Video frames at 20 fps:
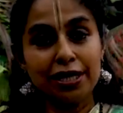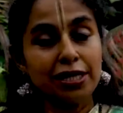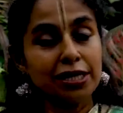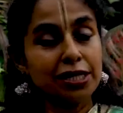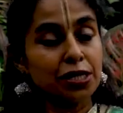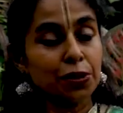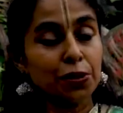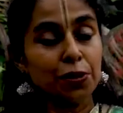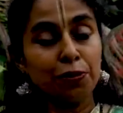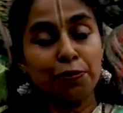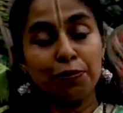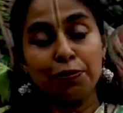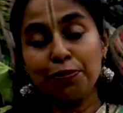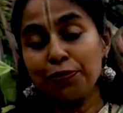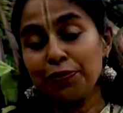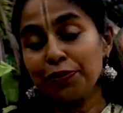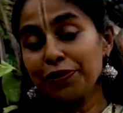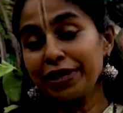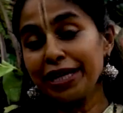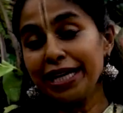So
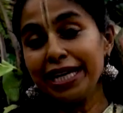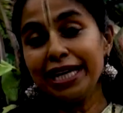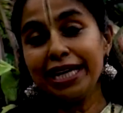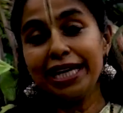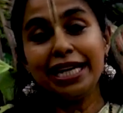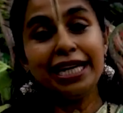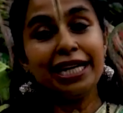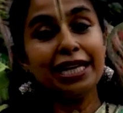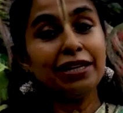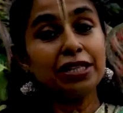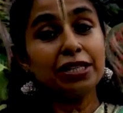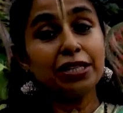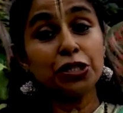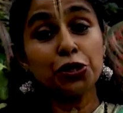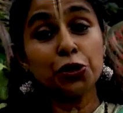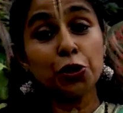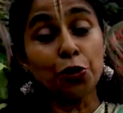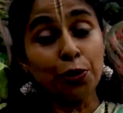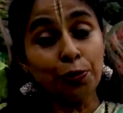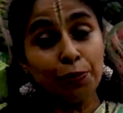really
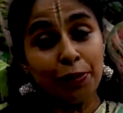don't